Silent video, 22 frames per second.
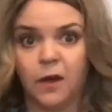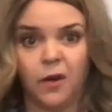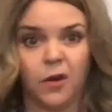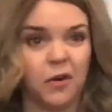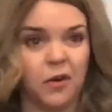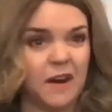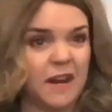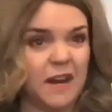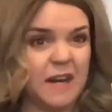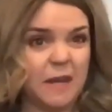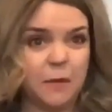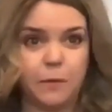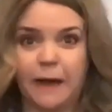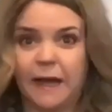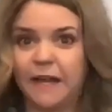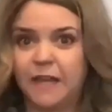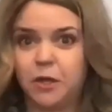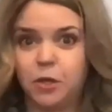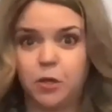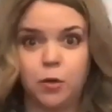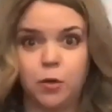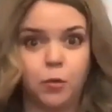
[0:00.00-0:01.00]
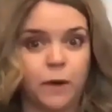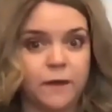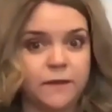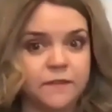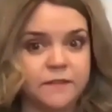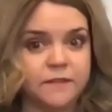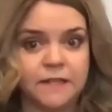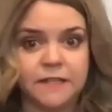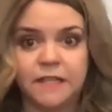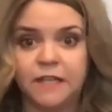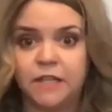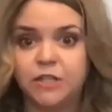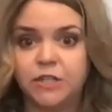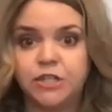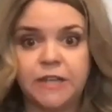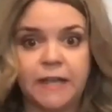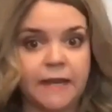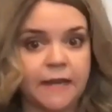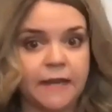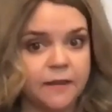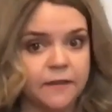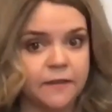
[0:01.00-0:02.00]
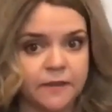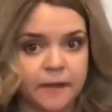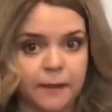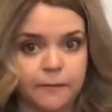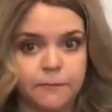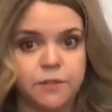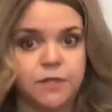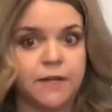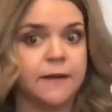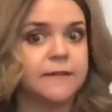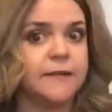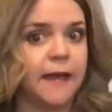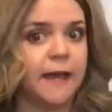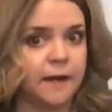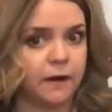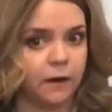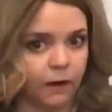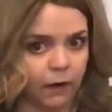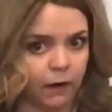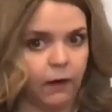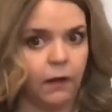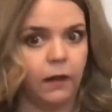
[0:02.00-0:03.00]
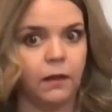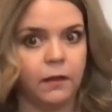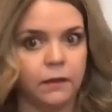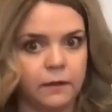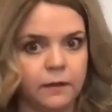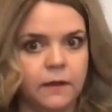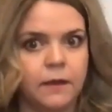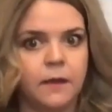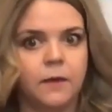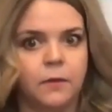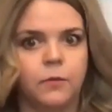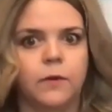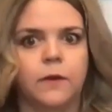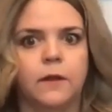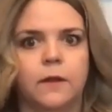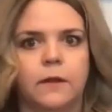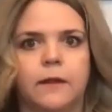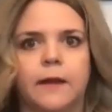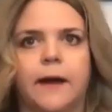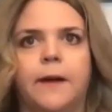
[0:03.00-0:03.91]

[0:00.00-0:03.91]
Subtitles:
or anybody who wants to teach any subject at all will